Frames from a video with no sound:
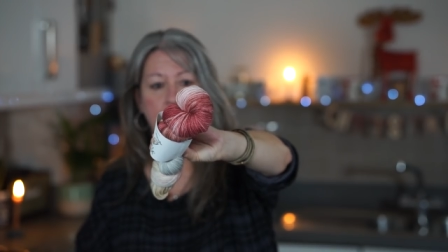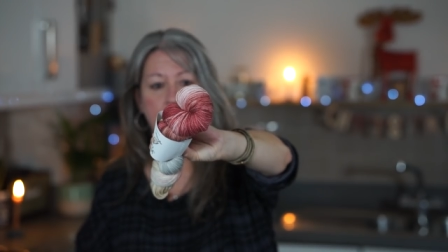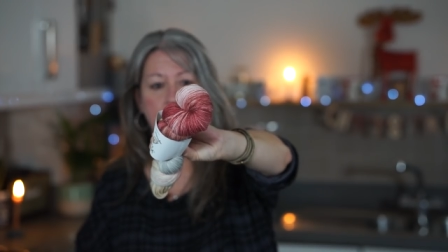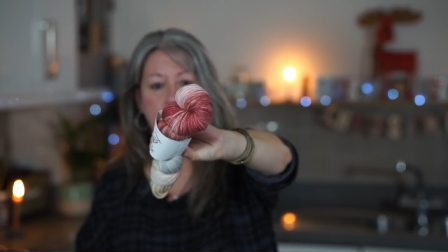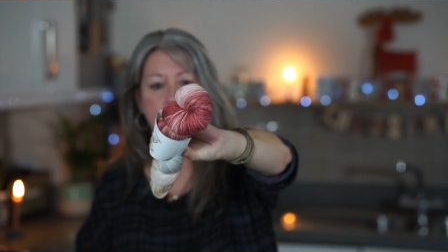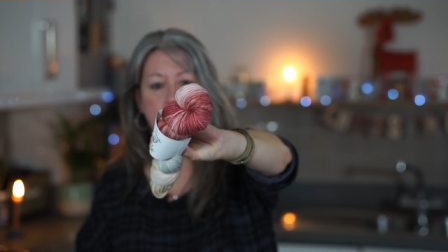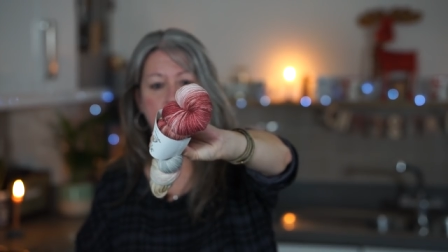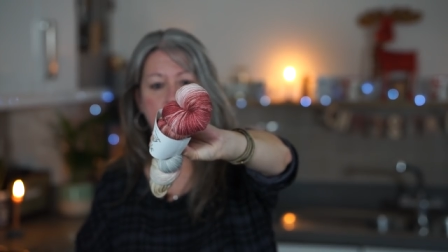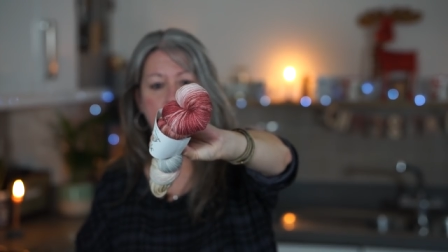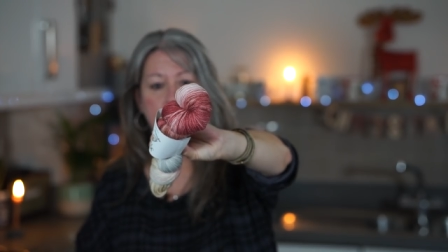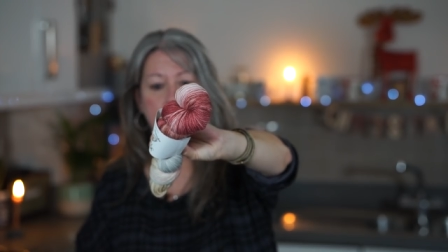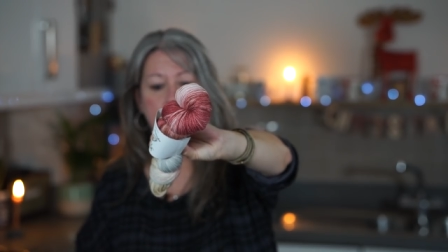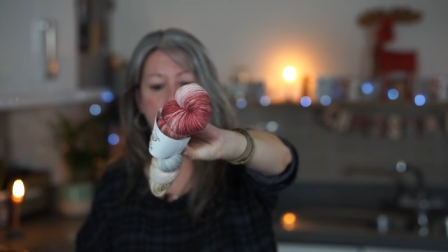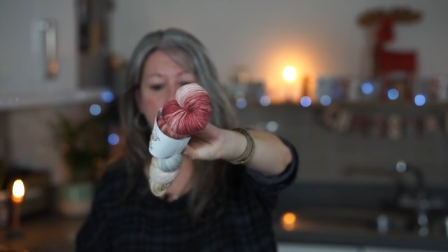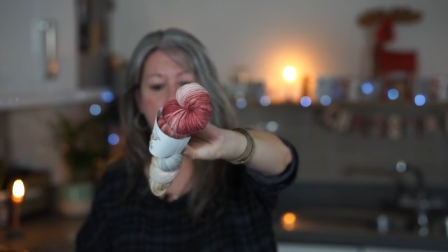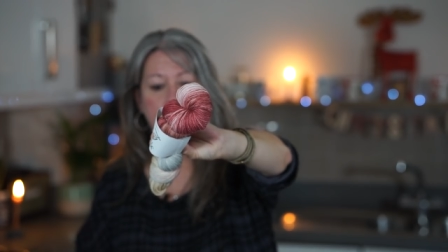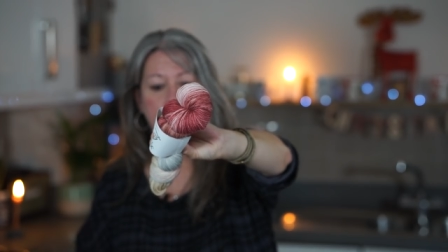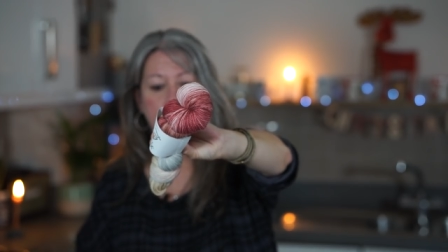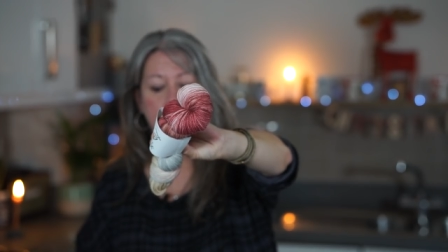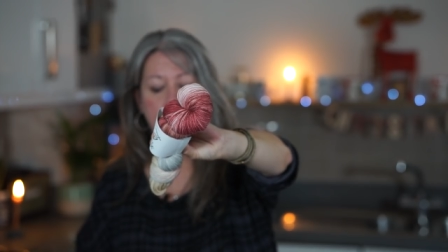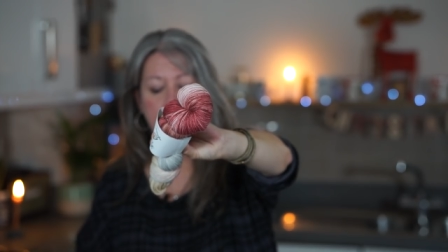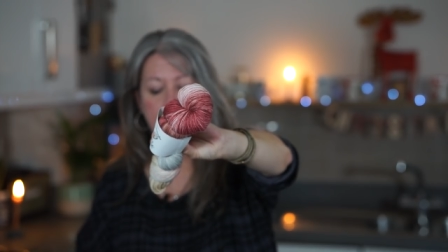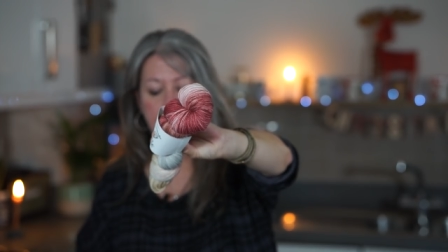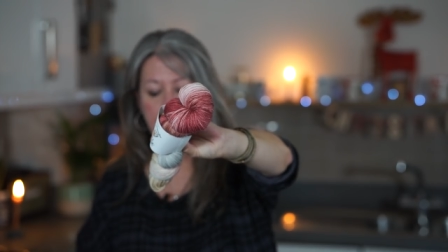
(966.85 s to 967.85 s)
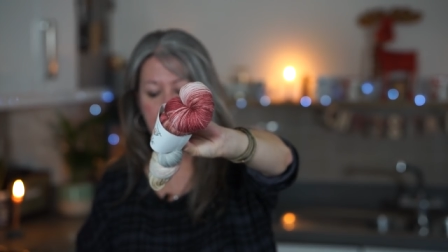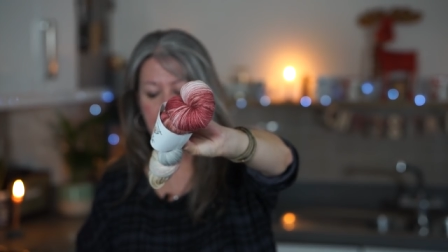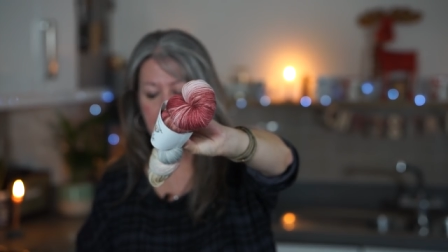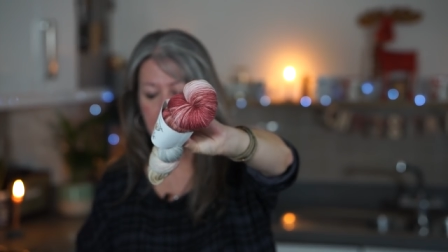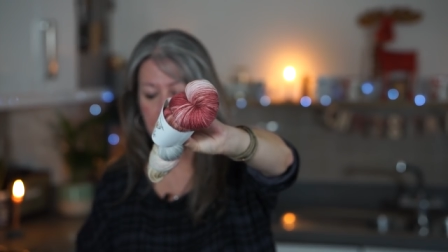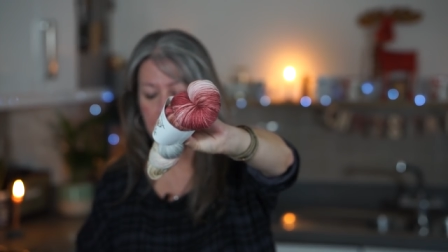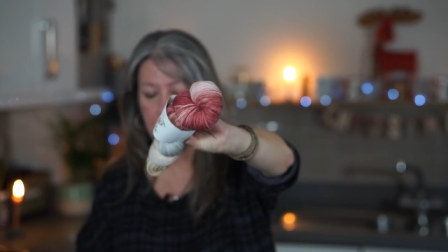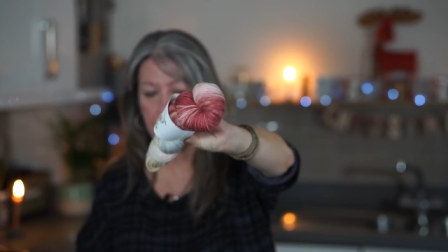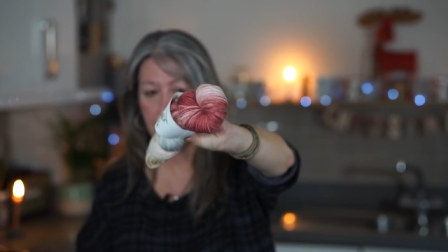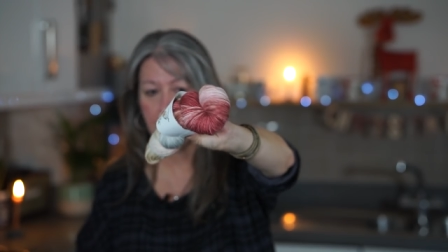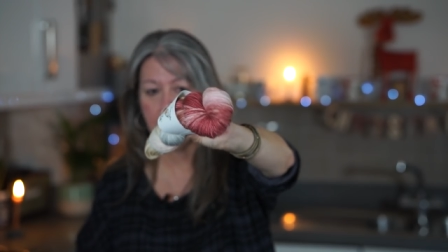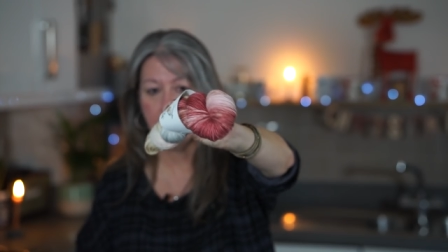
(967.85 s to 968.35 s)
this
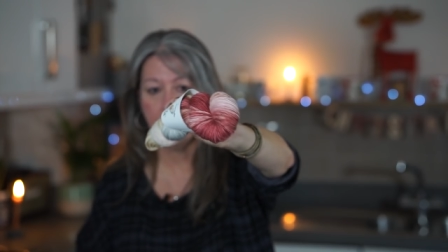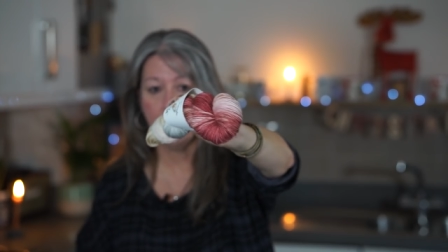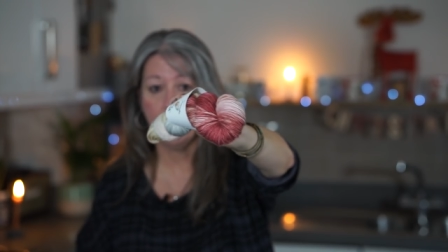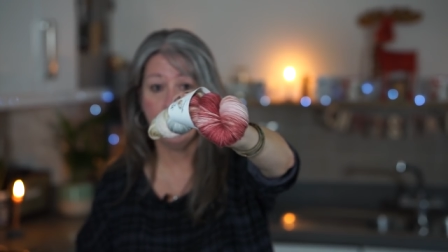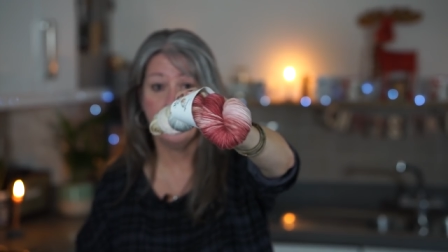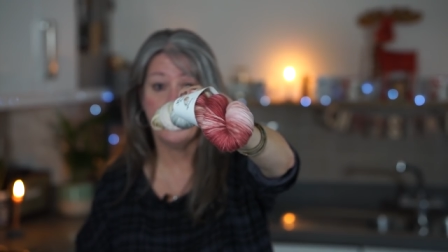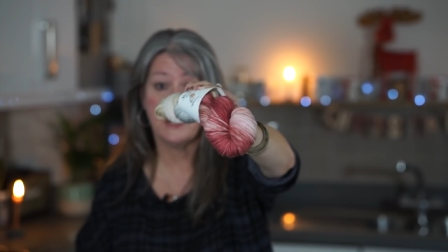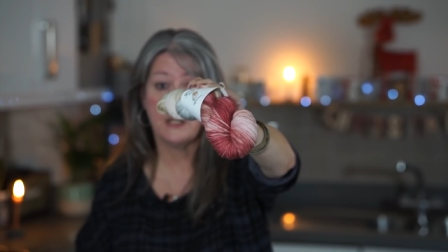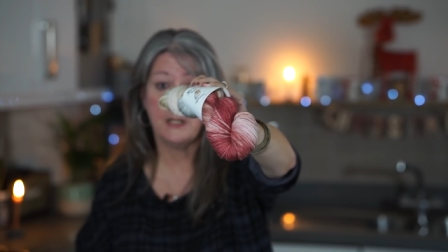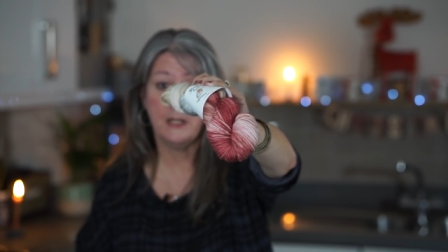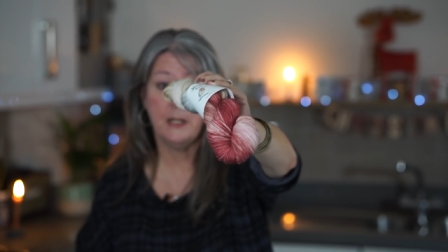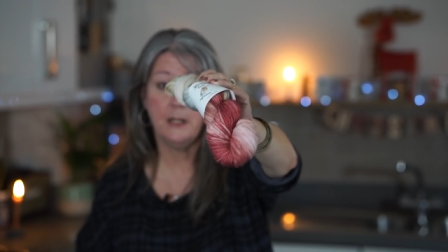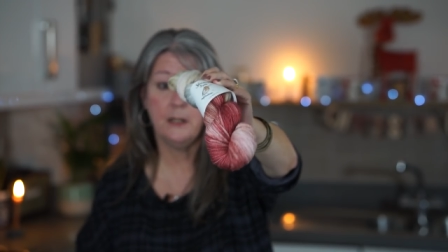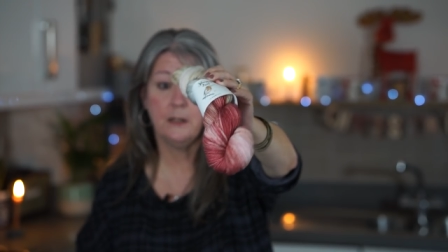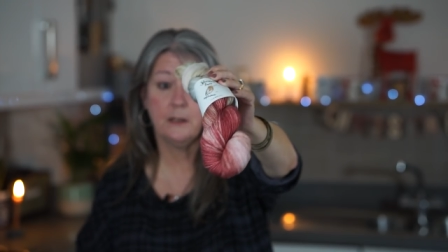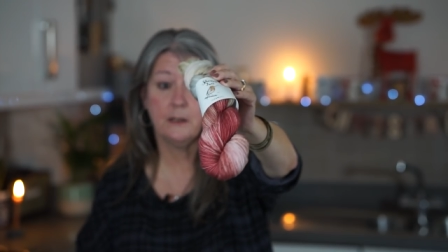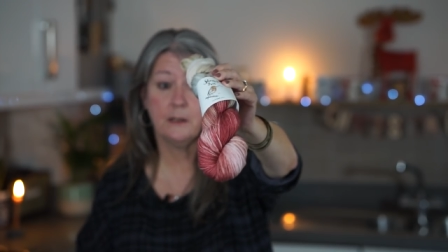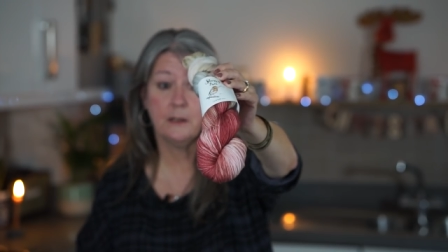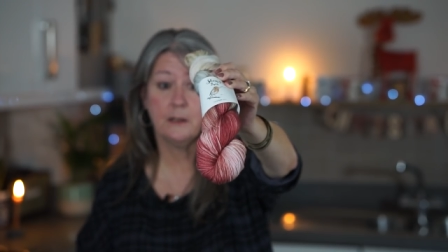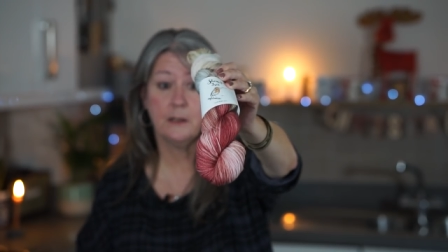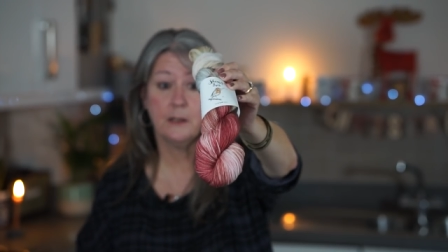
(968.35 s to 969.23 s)
is obviously